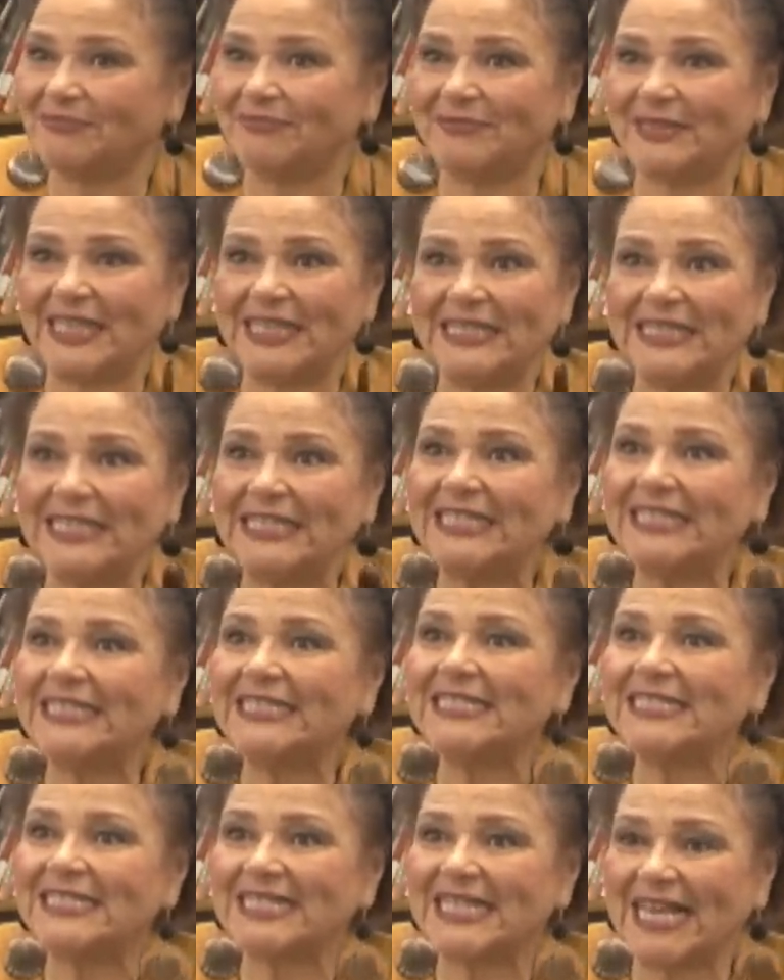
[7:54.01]
they need
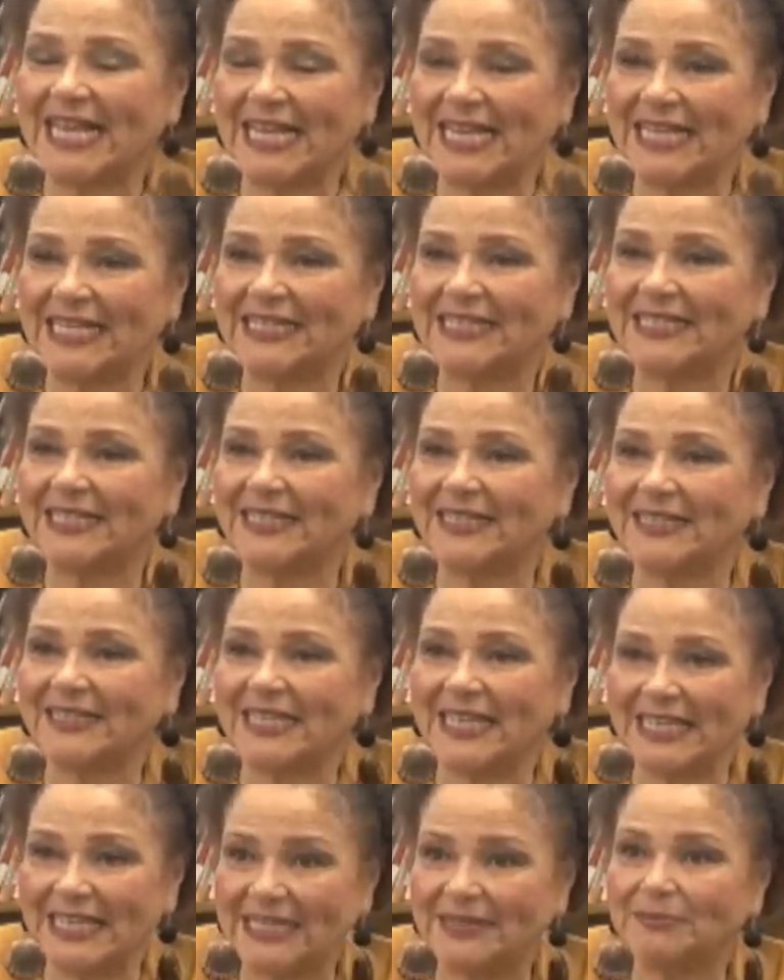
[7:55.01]
us, and
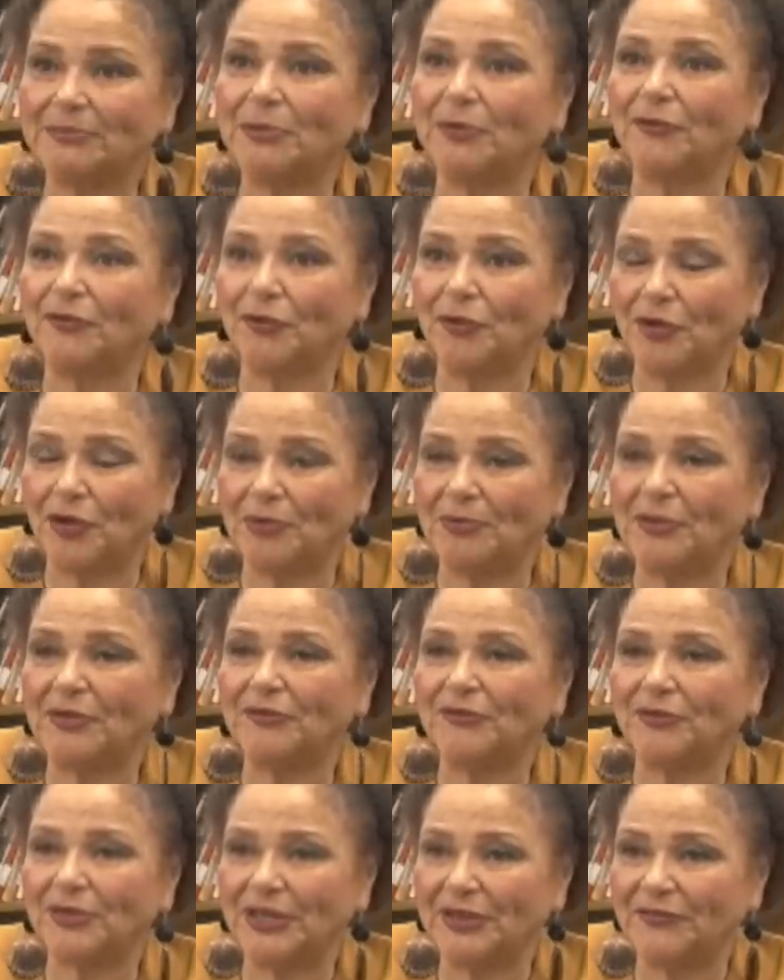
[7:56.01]
they can perform if
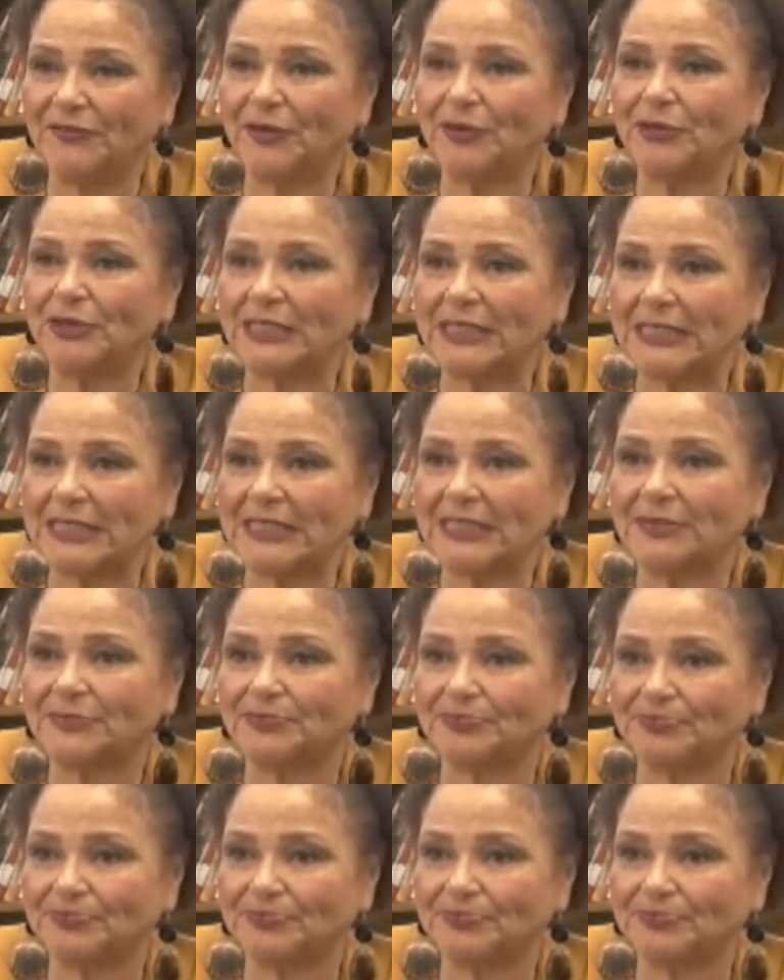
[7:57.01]
we focus.